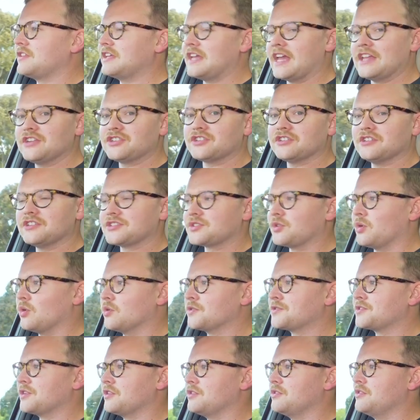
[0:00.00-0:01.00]
The engine is
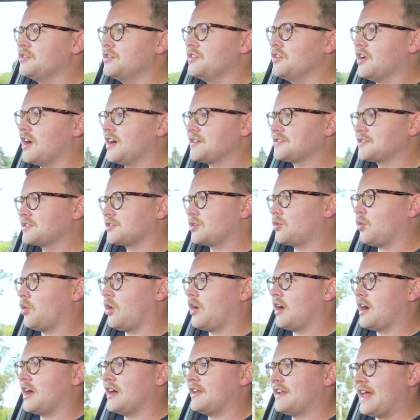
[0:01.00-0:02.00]
also nice and
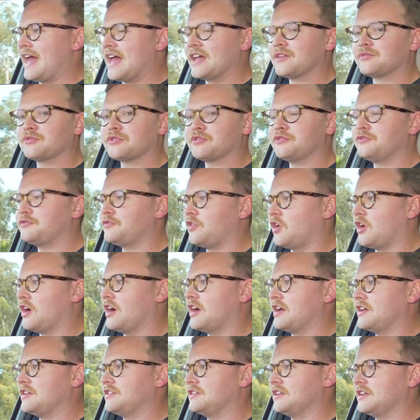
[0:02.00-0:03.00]
quiet and
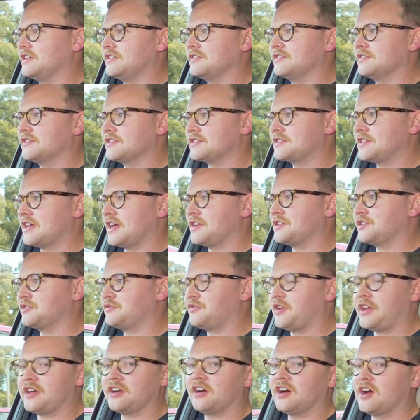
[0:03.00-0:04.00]
refined in the Santa
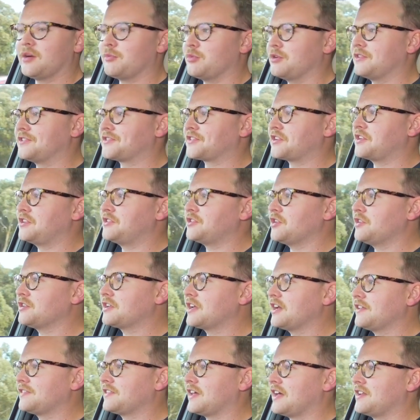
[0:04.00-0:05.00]
Fe Hybrid, so you
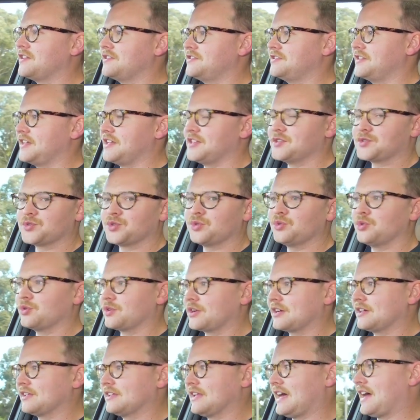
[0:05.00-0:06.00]
don't get that
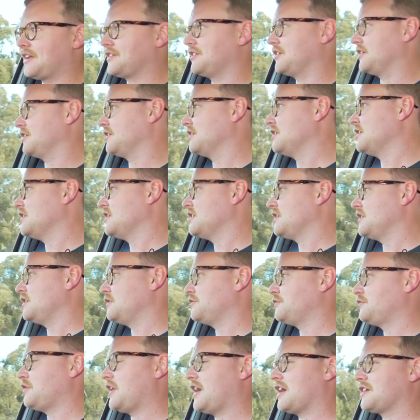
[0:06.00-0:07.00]
diesel clatter.
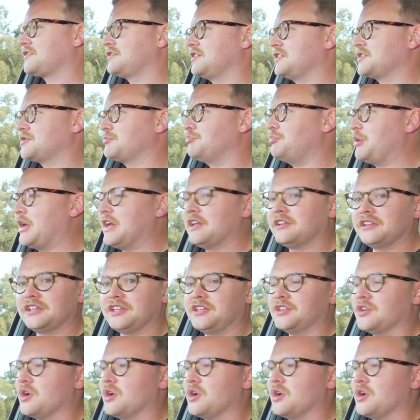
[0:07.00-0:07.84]
In fact, it's barely